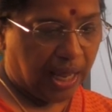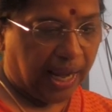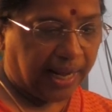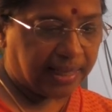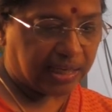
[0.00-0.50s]

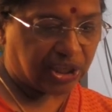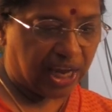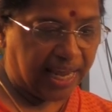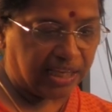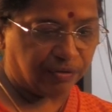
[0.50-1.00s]
In the
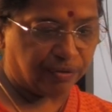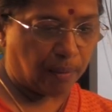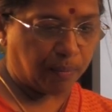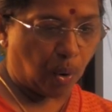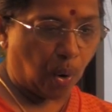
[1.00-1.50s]
change
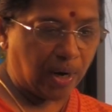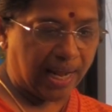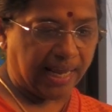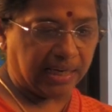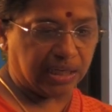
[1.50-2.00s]
from Old
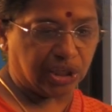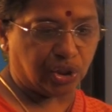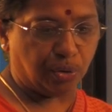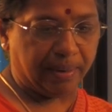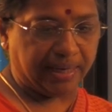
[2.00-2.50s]
English
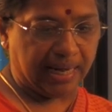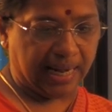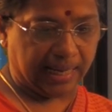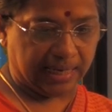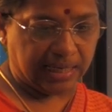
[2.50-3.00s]
to Middle
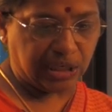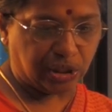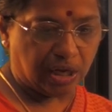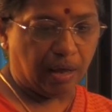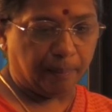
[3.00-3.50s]

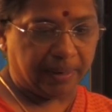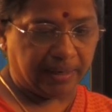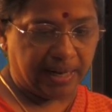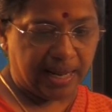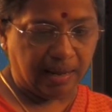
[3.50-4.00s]
English,
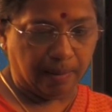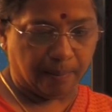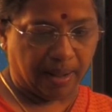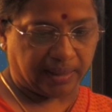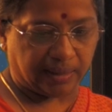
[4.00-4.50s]
prithee
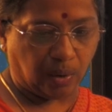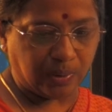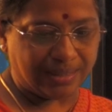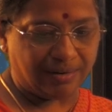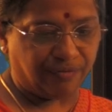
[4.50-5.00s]
by
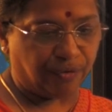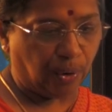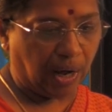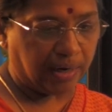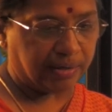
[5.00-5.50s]

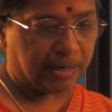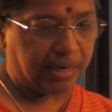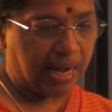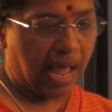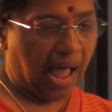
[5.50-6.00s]

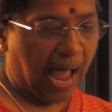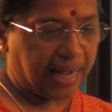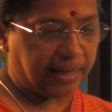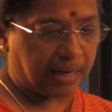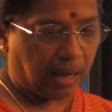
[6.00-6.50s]
1400
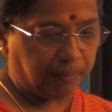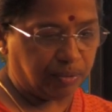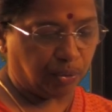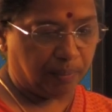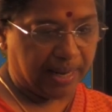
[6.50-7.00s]
had come
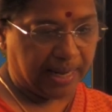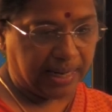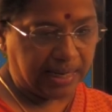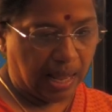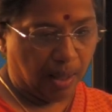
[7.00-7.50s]
to
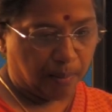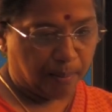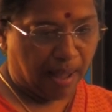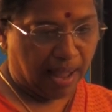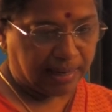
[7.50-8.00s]
mean
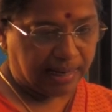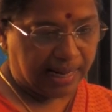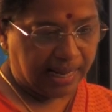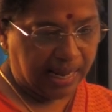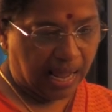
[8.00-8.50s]

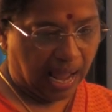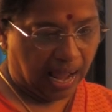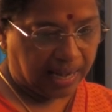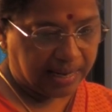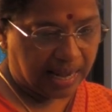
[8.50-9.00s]
manly
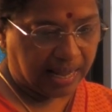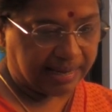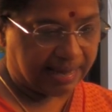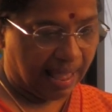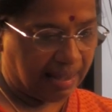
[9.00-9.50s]
and
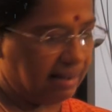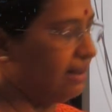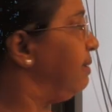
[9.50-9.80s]
gallant,